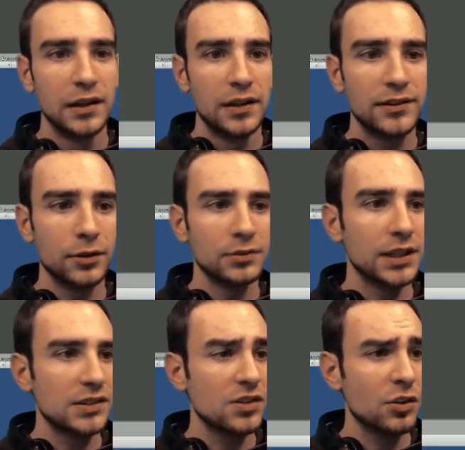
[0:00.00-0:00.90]
So
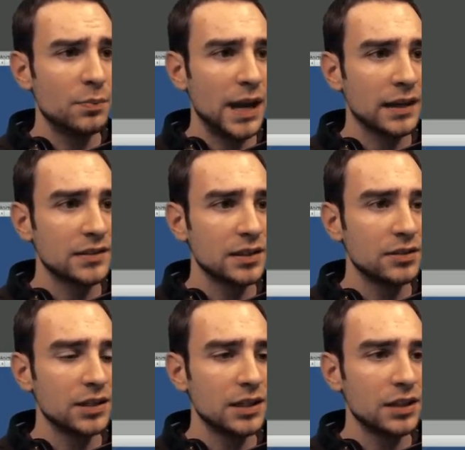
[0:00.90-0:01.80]
let's go back to
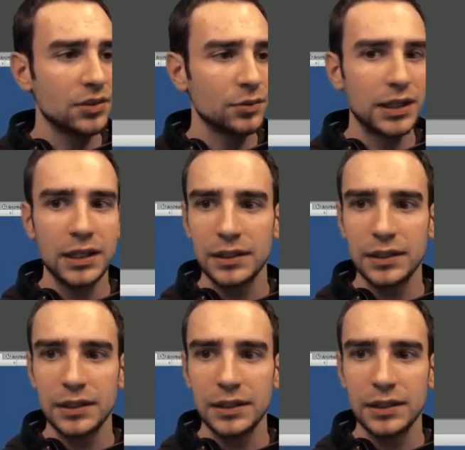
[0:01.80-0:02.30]
Unity 3.